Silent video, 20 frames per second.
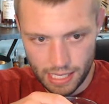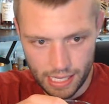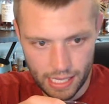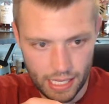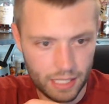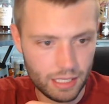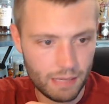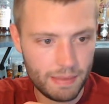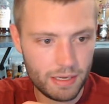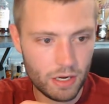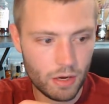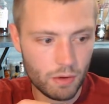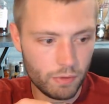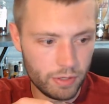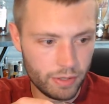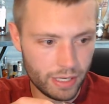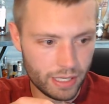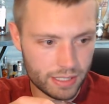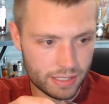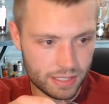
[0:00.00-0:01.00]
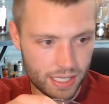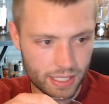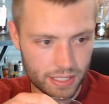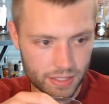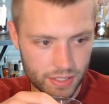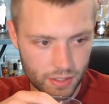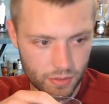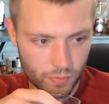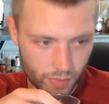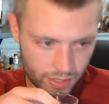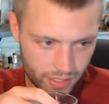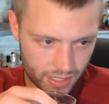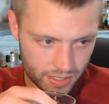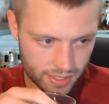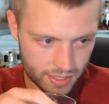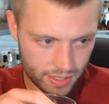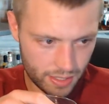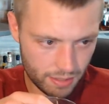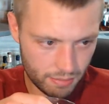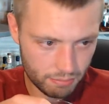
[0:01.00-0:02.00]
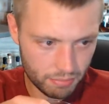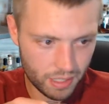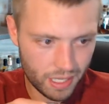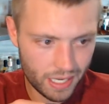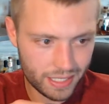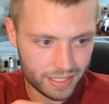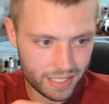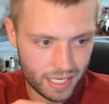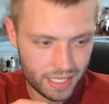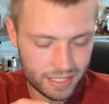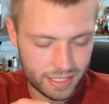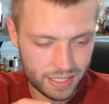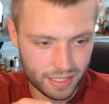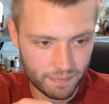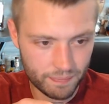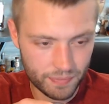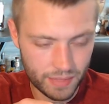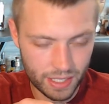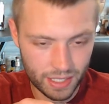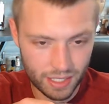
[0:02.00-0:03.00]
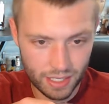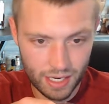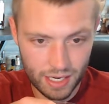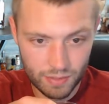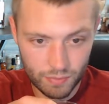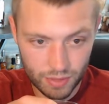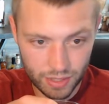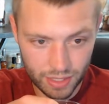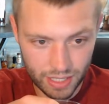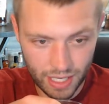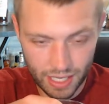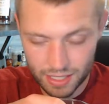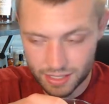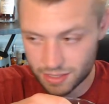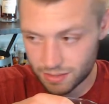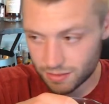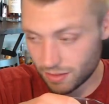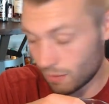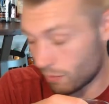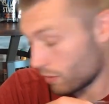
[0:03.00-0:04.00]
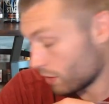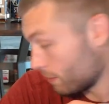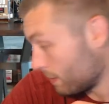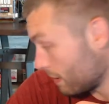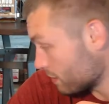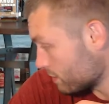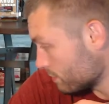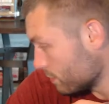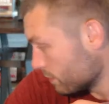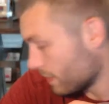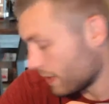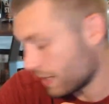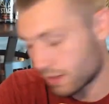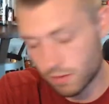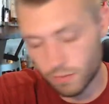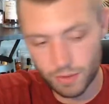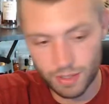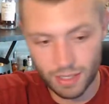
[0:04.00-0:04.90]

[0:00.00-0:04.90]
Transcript: Let me know, what do you guys think is going to win this blind tasting? And can anyone guess? We're about to move on to the one